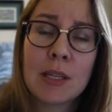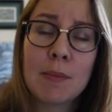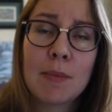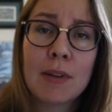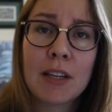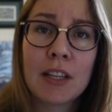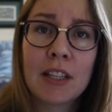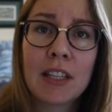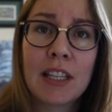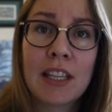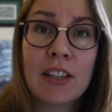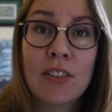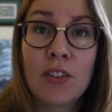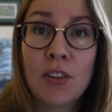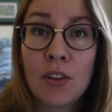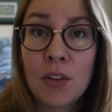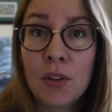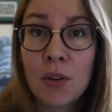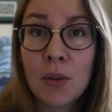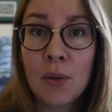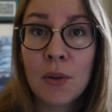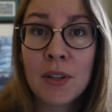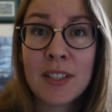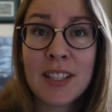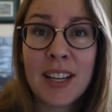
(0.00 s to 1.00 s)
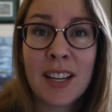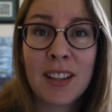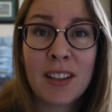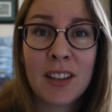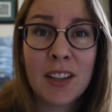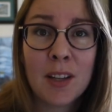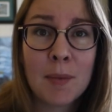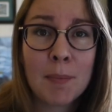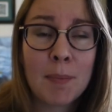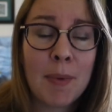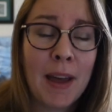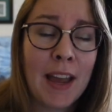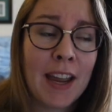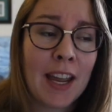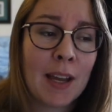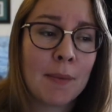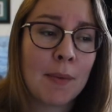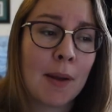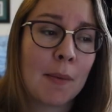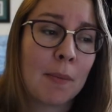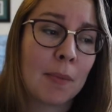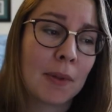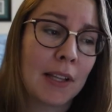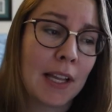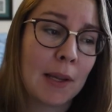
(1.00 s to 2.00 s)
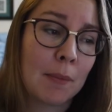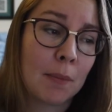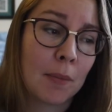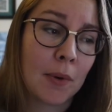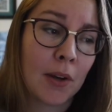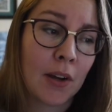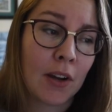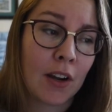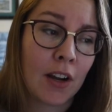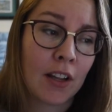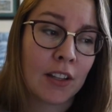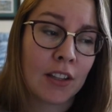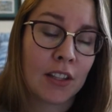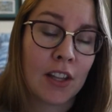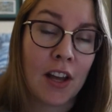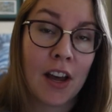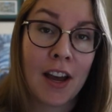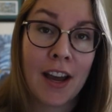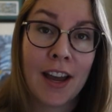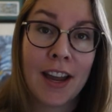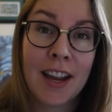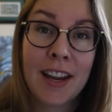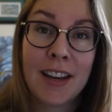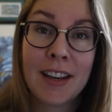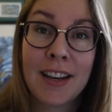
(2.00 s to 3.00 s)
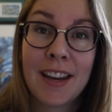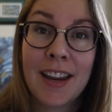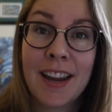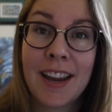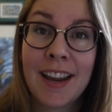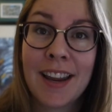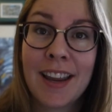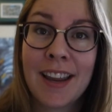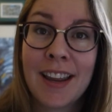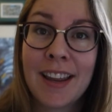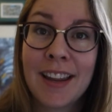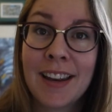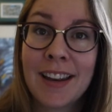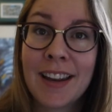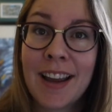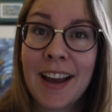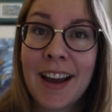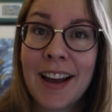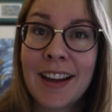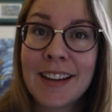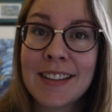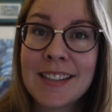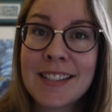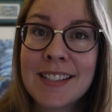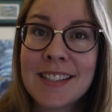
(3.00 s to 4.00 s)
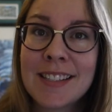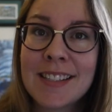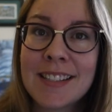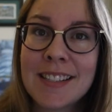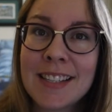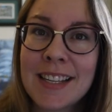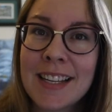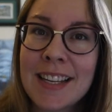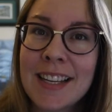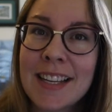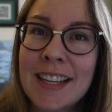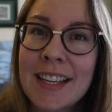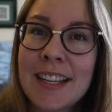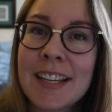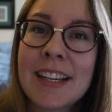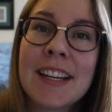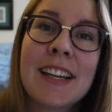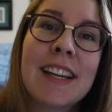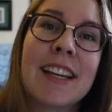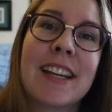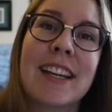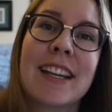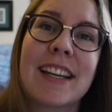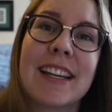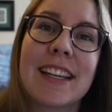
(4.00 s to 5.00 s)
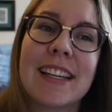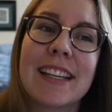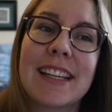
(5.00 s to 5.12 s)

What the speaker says: typically do is I look back at my plan book online and I see